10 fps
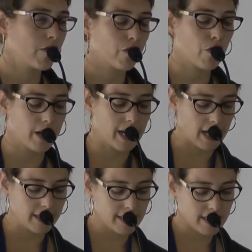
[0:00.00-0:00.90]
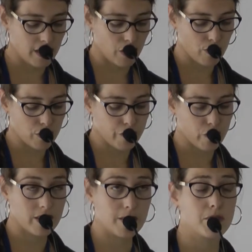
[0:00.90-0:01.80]
for analysis and also
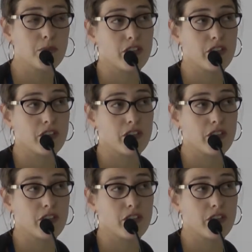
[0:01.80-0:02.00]
for symptom